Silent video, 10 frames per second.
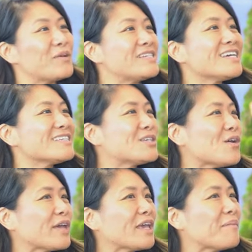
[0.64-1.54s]
We're just
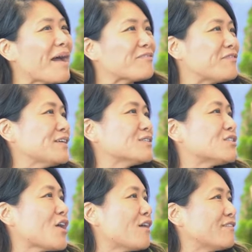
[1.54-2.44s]
talking about
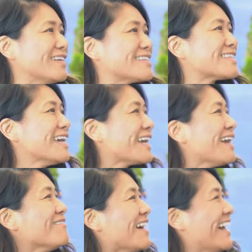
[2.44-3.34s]
field service. Come